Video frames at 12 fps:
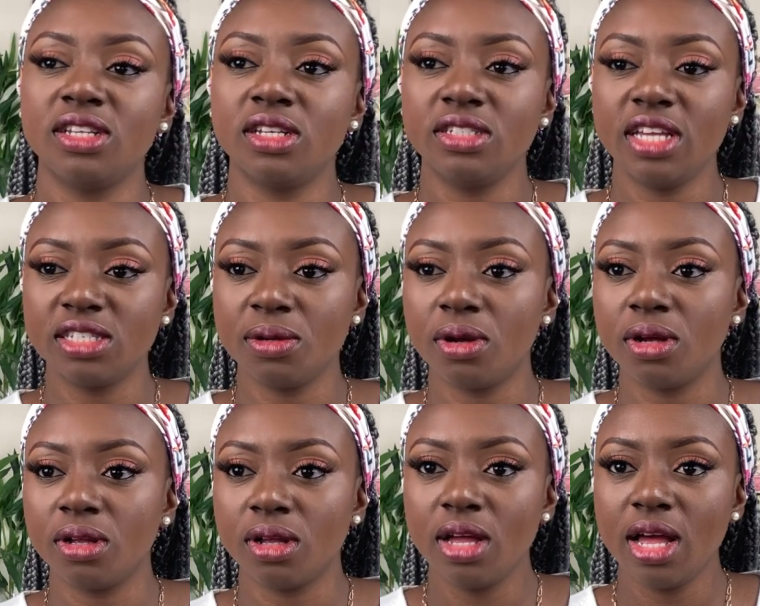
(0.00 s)
that there's
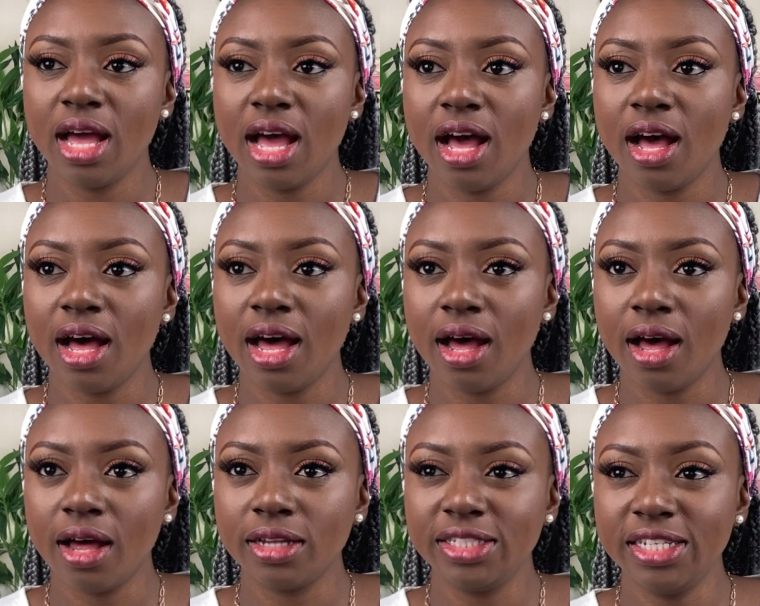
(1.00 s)
a